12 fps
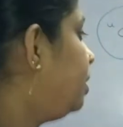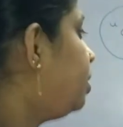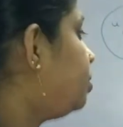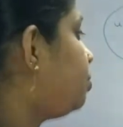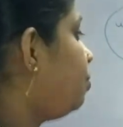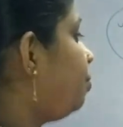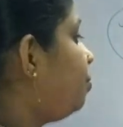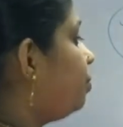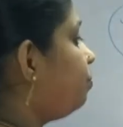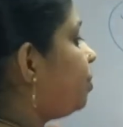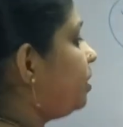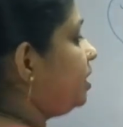So
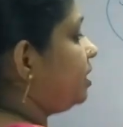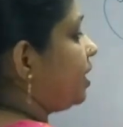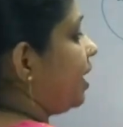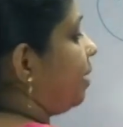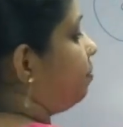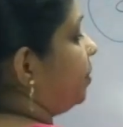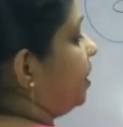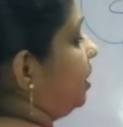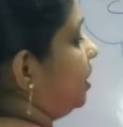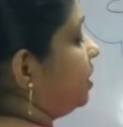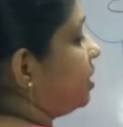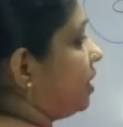what is happening
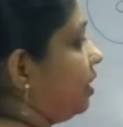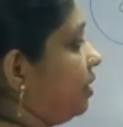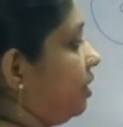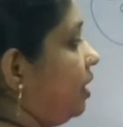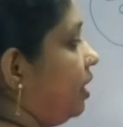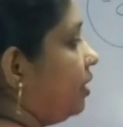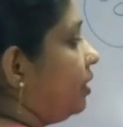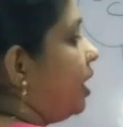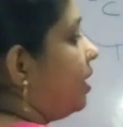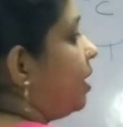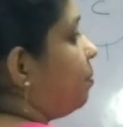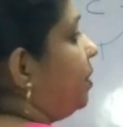inside?
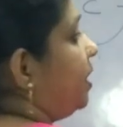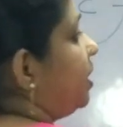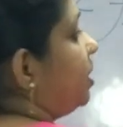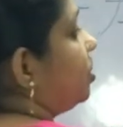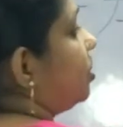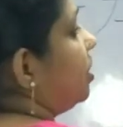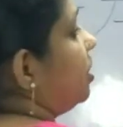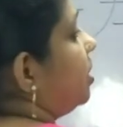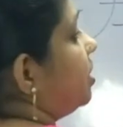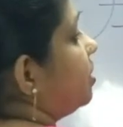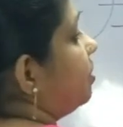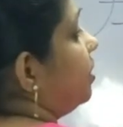That application
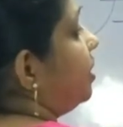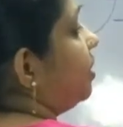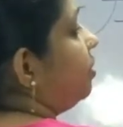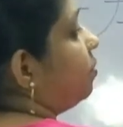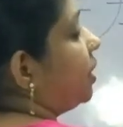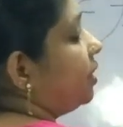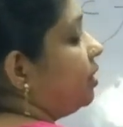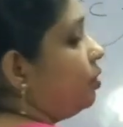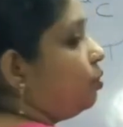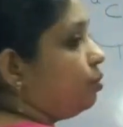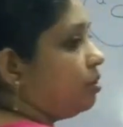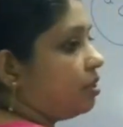is written by the
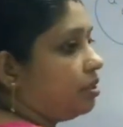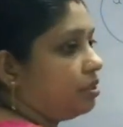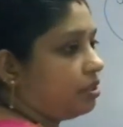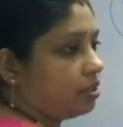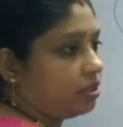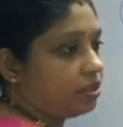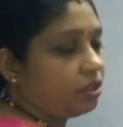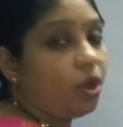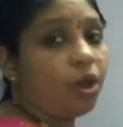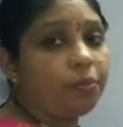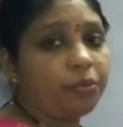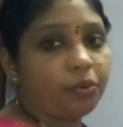users
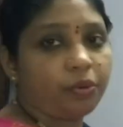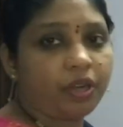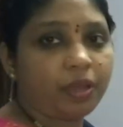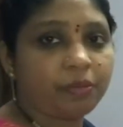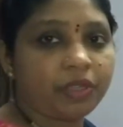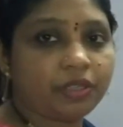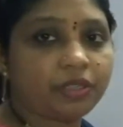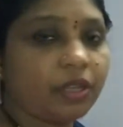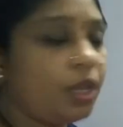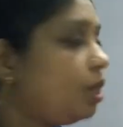or programmers.